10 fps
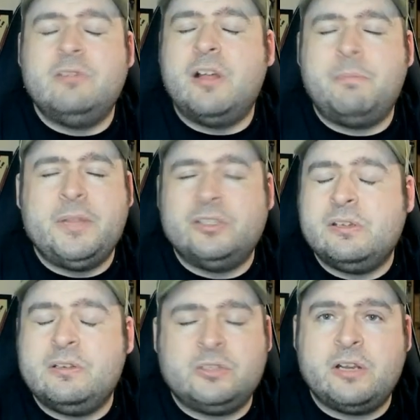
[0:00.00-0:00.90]
not been
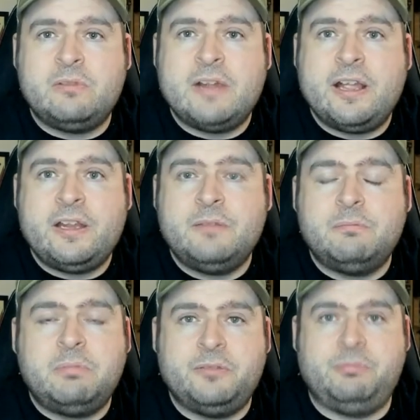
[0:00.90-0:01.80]
doing so great
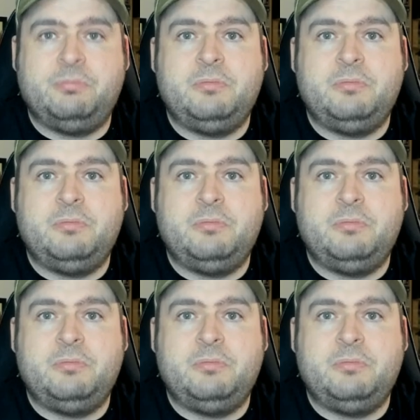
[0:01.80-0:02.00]
with,